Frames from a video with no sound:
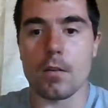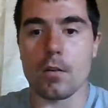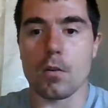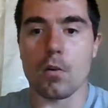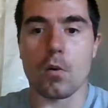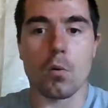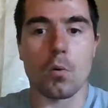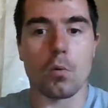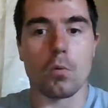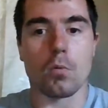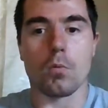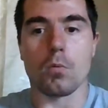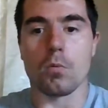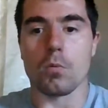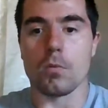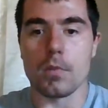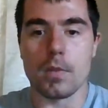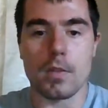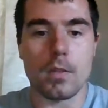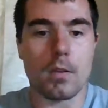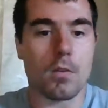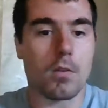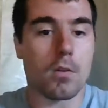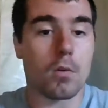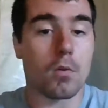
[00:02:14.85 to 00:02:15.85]

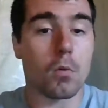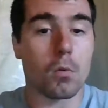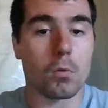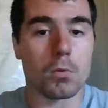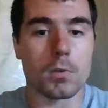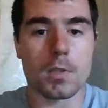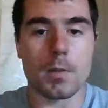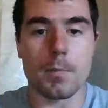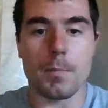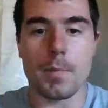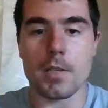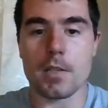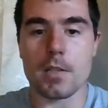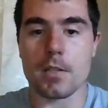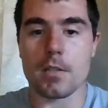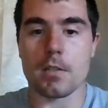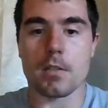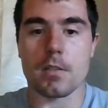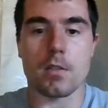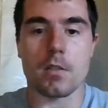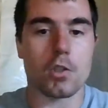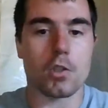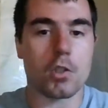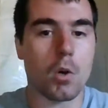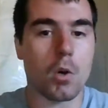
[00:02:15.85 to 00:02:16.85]
cool submissions,
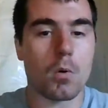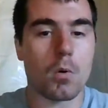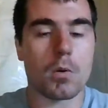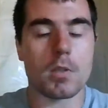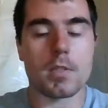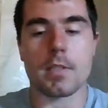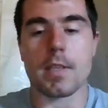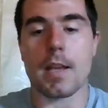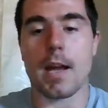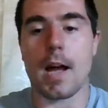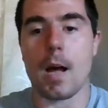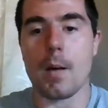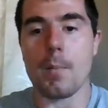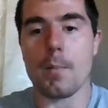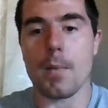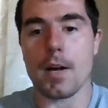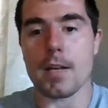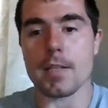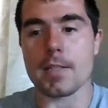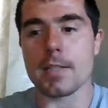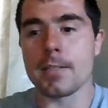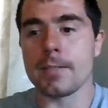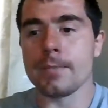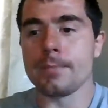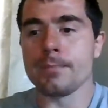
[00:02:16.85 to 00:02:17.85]
the chokes, the arm
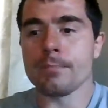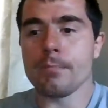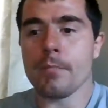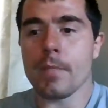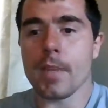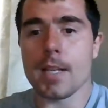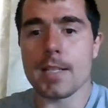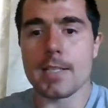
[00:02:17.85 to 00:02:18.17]
bars.